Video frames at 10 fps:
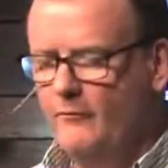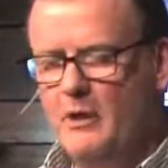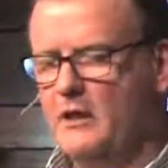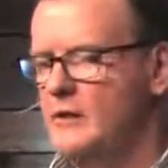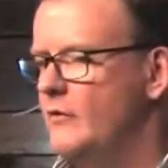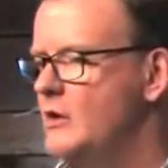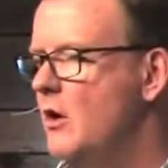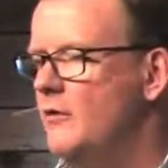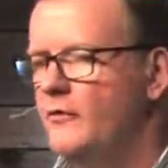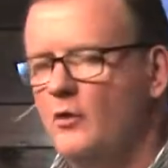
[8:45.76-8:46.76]
because of his
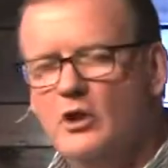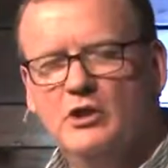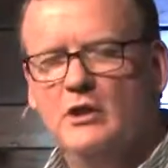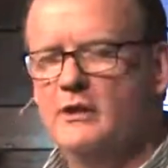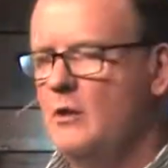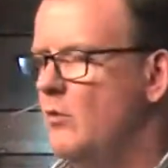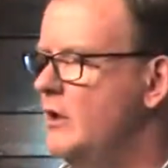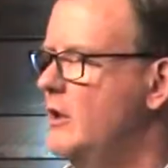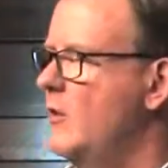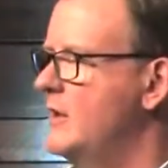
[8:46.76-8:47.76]
own foolishness. He
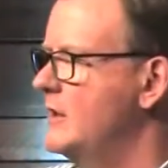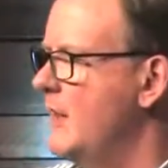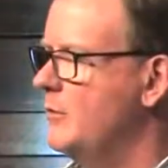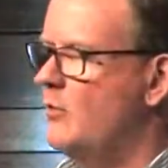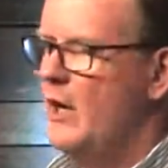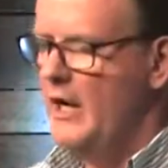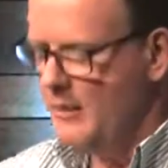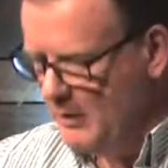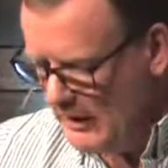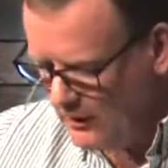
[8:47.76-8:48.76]
wanted to go his separate way. He
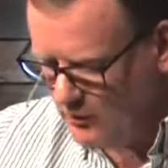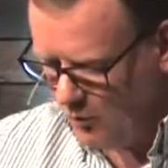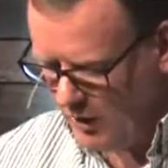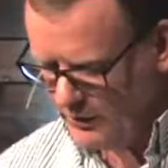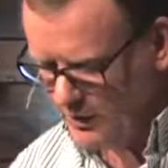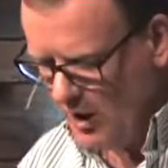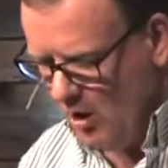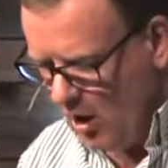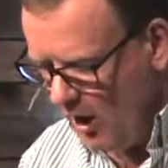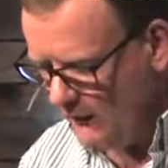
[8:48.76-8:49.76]
began to wander
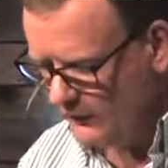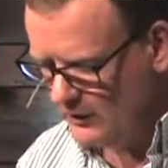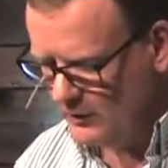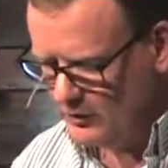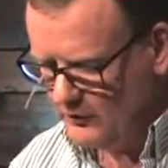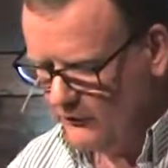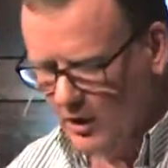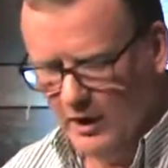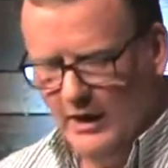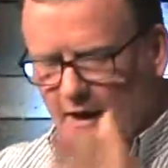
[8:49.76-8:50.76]
off a little too
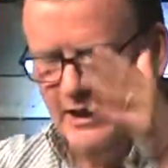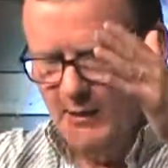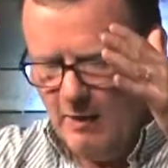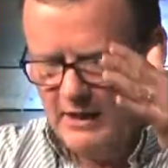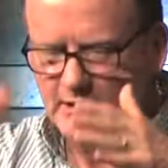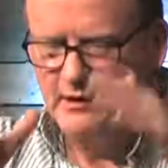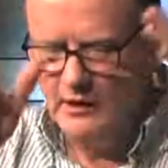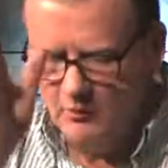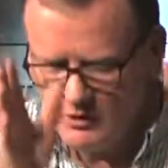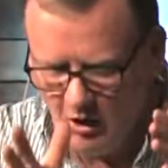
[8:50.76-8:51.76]
far. He basically
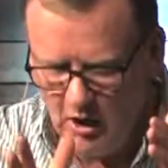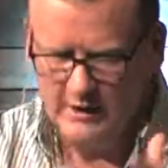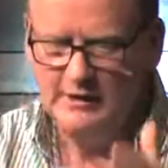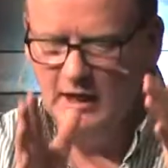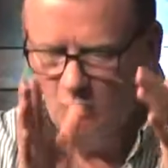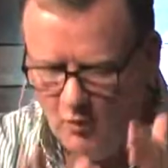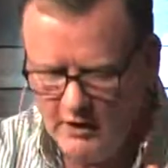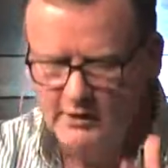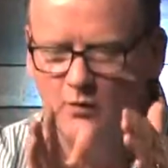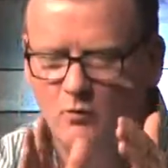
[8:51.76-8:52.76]
was lost. He
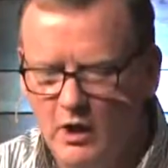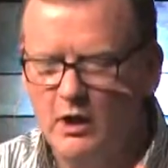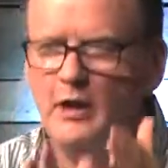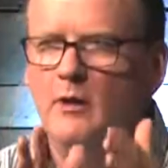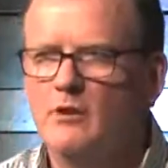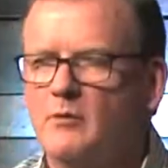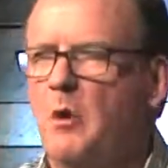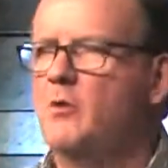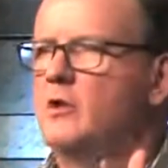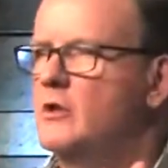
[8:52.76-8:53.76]
wasn't where he was
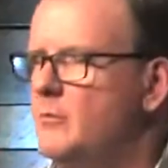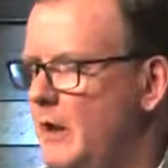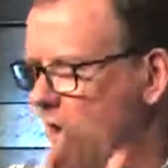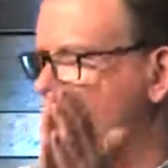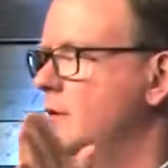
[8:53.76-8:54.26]
supposed to be.